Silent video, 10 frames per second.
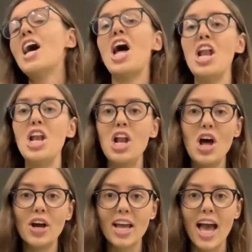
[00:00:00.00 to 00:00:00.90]

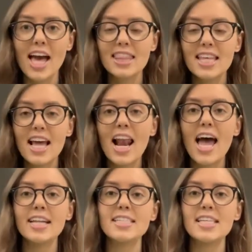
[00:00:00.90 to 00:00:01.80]
look at the
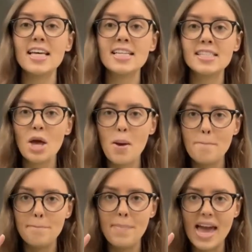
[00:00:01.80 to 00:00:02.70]
letters,
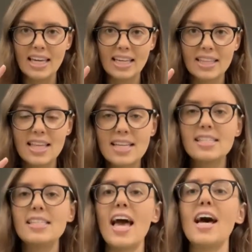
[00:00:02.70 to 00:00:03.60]
make the
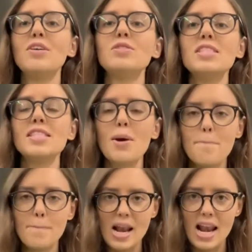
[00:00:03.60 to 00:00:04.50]
sounds,
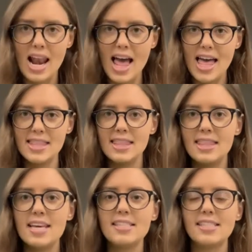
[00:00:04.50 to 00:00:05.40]
blend the
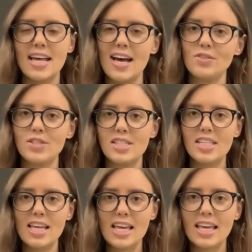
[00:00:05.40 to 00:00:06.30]
sounds
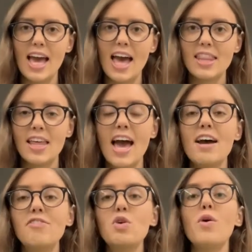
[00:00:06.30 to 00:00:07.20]
together.
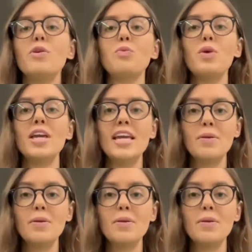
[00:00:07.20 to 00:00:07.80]
Everyone, we